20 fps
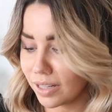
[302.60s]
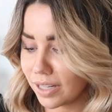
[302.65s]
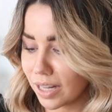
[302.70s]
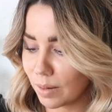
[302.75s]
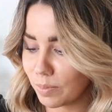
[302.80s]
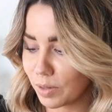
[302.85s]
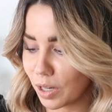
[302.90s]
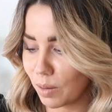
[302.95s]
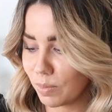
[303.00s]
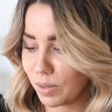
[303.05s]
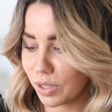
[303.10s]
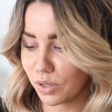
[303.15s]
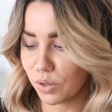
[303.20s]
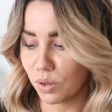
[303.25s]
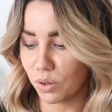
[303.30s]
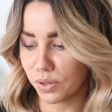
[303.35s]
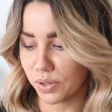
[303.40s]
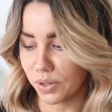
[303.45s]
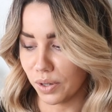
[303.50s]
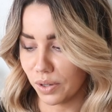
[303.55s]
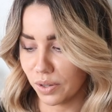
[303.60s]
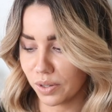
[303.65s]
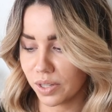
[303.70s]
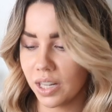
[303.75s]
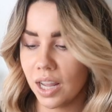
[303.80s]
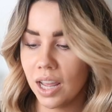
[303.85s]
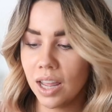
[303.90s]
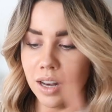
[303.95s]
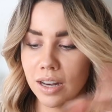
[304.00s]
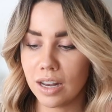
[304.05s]
the same time as the doc socks
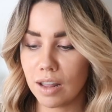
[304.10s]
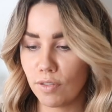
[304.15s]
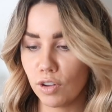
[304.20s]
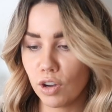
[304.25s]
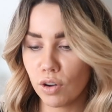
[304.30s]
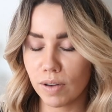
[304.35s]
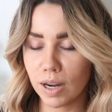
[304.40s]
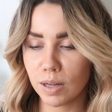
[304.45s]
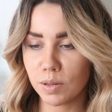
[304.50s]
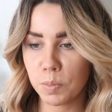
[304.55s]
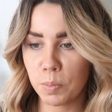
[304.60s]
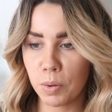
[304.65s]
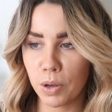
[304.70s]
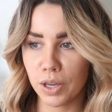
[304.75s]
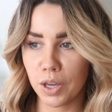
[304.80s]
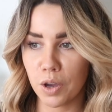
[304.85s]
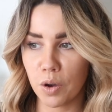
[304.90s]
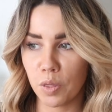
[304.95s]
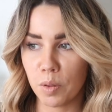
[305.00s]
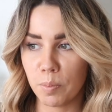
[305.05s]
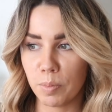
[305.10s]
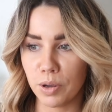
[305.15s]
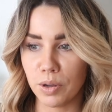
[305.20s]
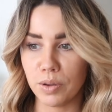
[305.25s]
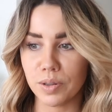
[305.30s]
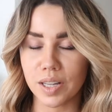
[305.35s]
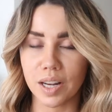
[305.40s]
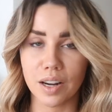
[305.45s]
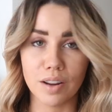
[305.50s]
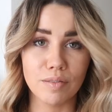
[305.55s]
never got around to putting it on the
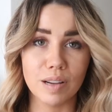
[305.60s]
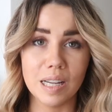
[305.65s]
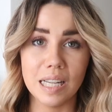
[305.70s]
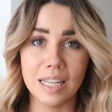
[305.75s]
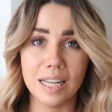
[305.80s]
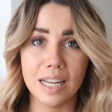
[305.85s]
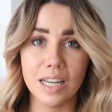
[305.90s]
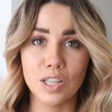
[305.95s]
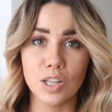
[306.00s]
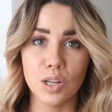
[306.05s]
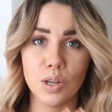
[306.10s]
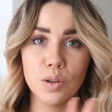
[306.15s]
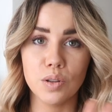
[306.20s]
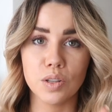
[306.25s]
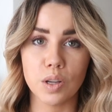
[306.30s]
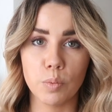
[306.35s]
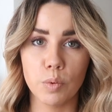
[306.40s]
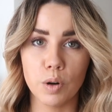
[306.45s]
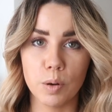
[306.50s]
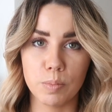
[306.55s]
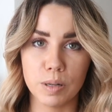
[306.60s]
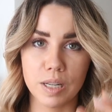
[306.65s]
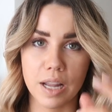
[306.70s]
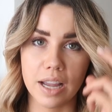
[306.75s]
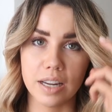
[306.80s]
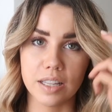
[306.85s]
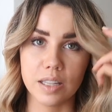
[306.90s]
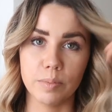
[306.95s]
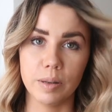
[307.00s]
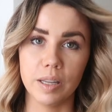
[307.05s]
boots and i really need to because i want to
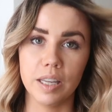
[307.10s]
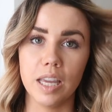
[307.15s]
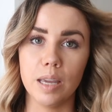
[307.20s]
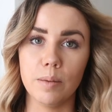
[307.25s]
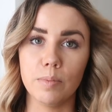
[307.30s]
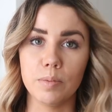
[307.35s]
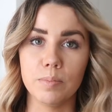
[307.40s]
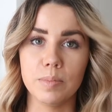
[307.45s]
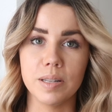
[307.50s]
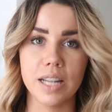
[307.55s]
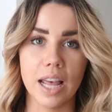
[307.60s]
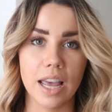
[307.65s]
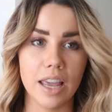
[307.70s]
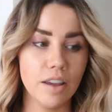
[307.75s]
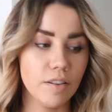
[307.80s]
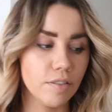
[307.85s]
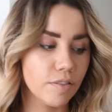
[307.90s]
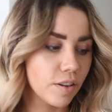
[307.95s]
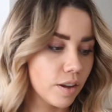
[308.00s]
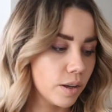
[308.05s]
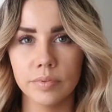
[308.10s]
protect them and keep them safe